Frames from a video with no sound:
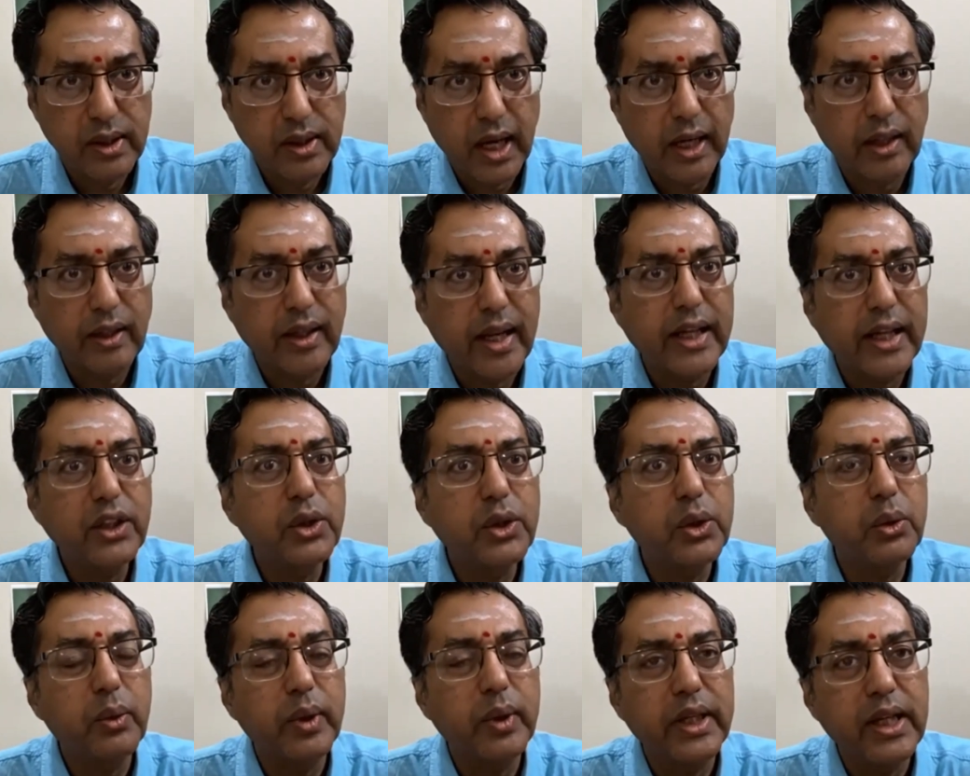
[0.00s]
I like
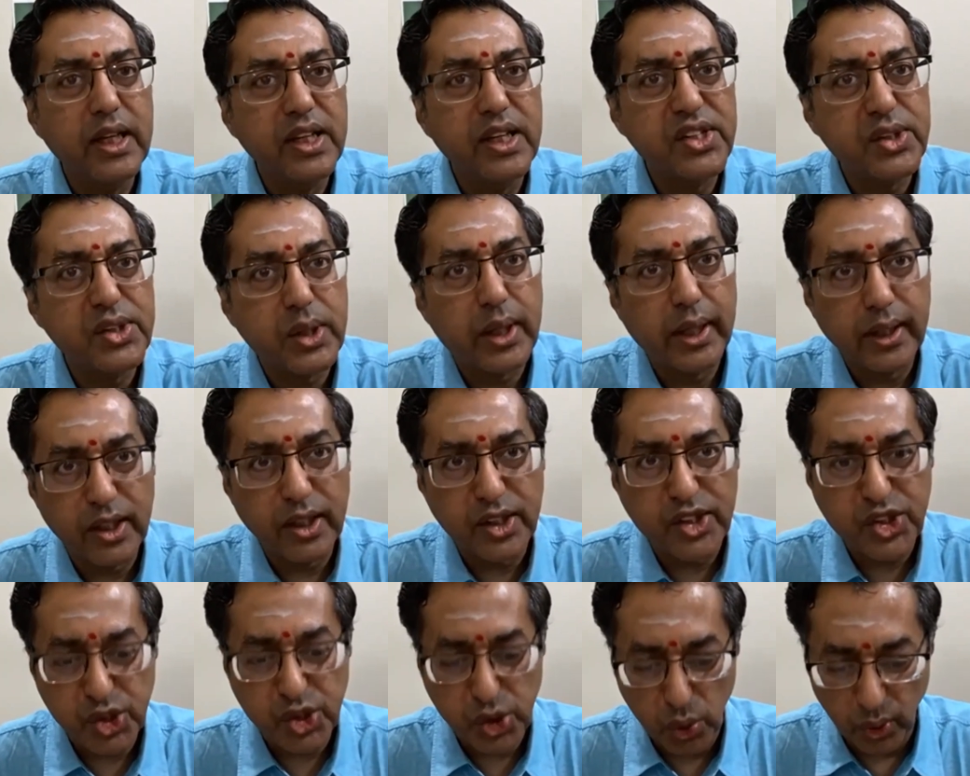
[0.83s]
to illustrate a
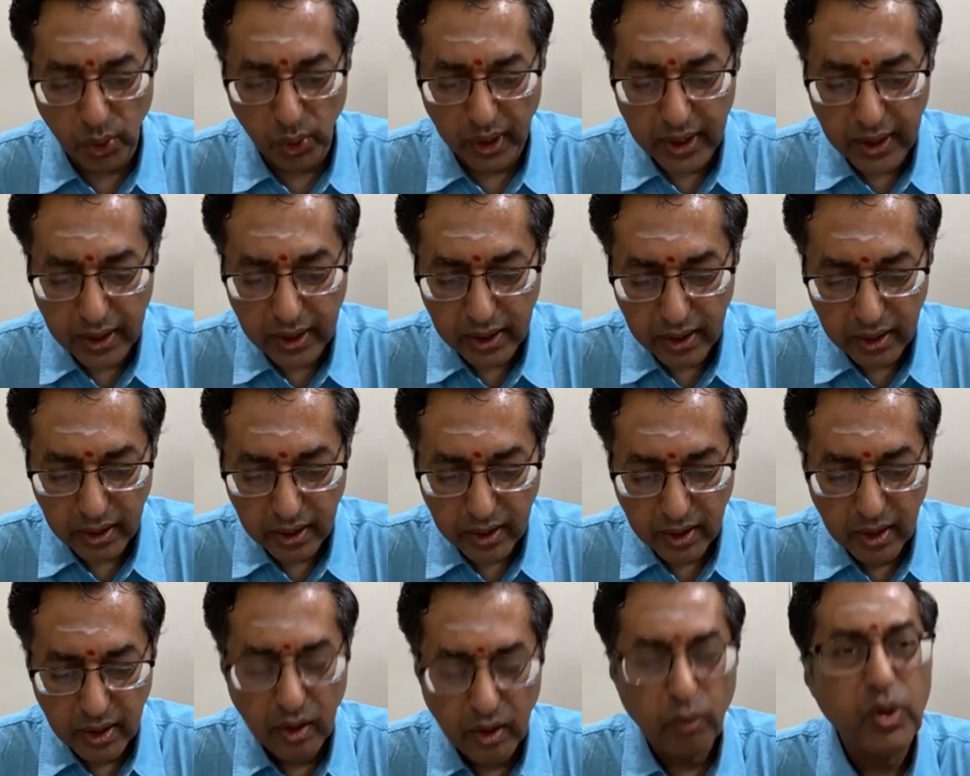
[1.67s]
story
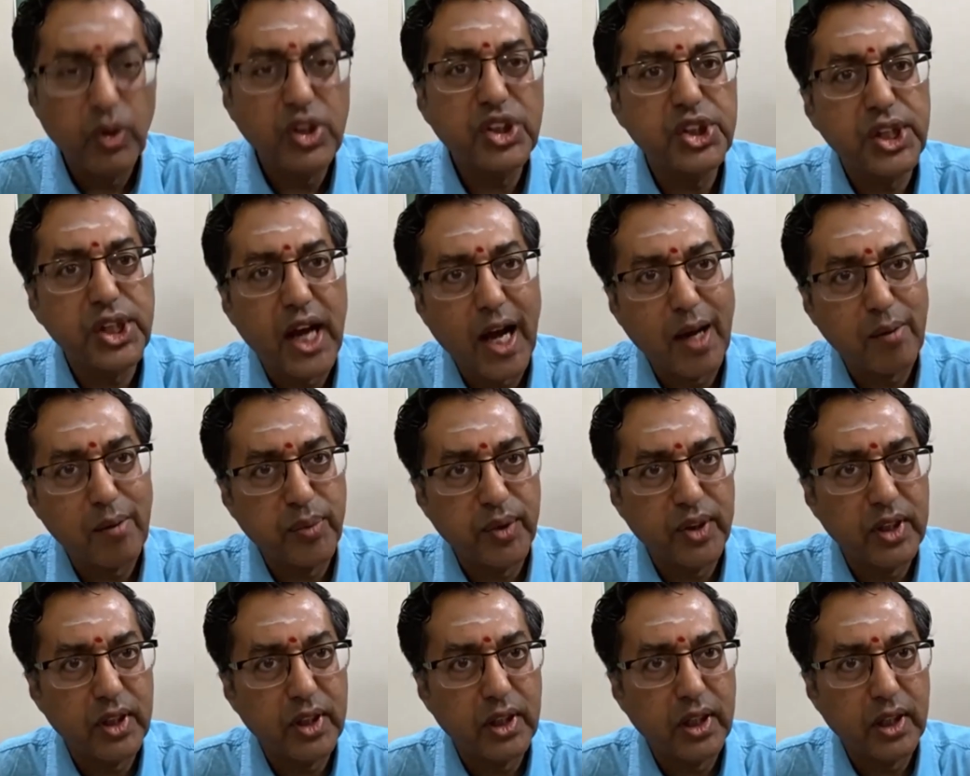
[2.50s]
which
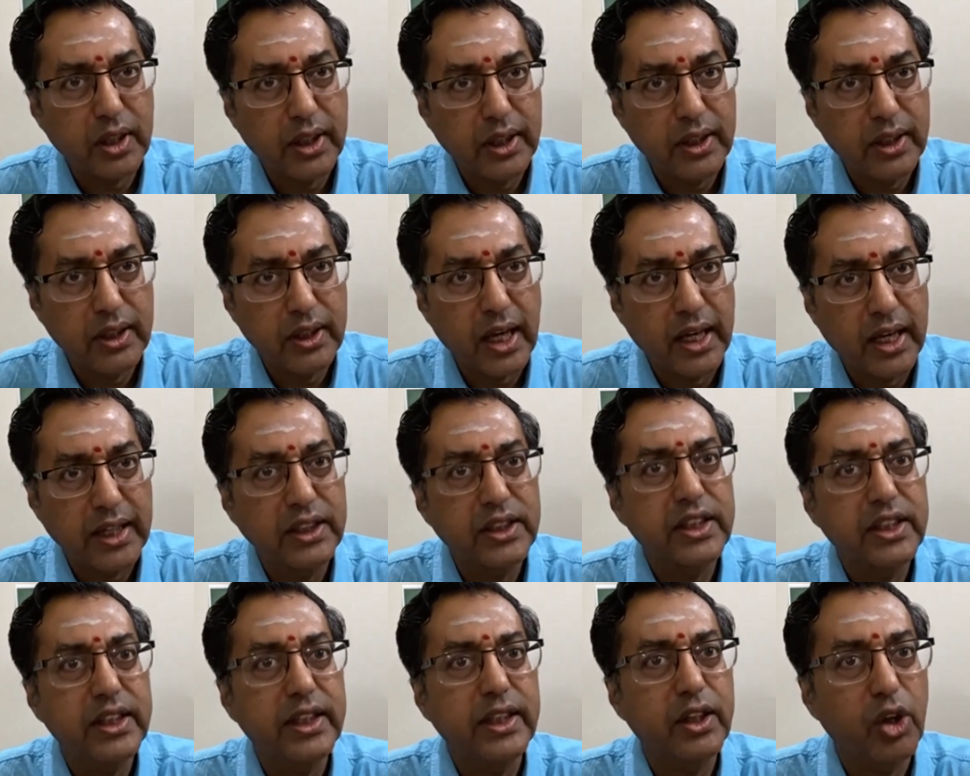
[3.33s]
happened in
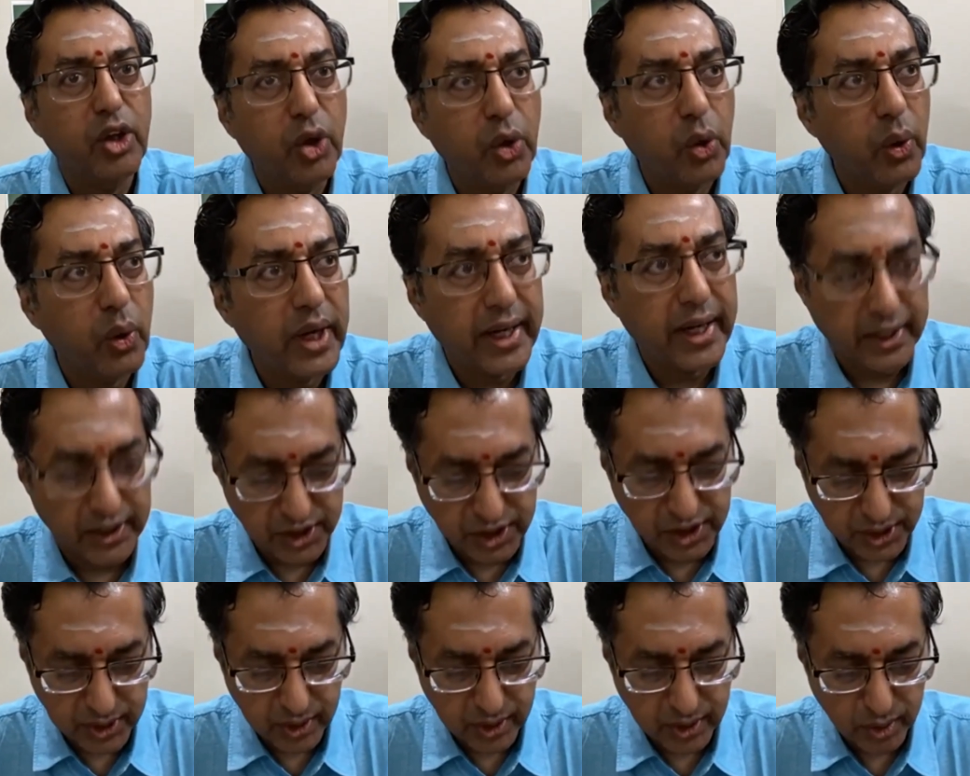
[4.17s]

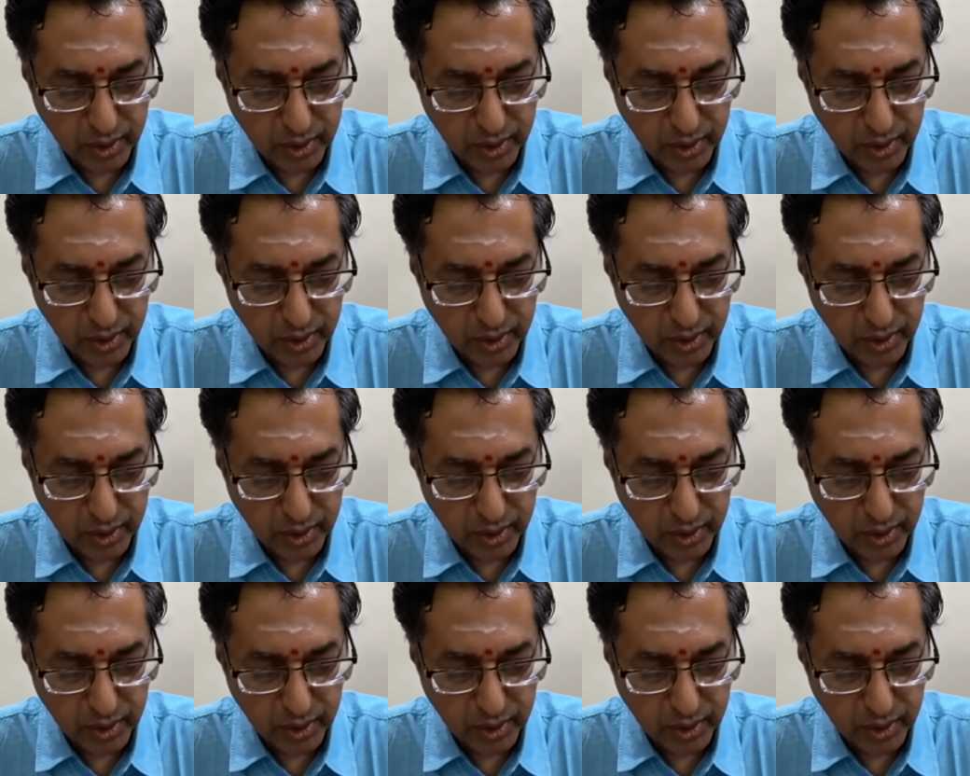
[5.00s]
1908.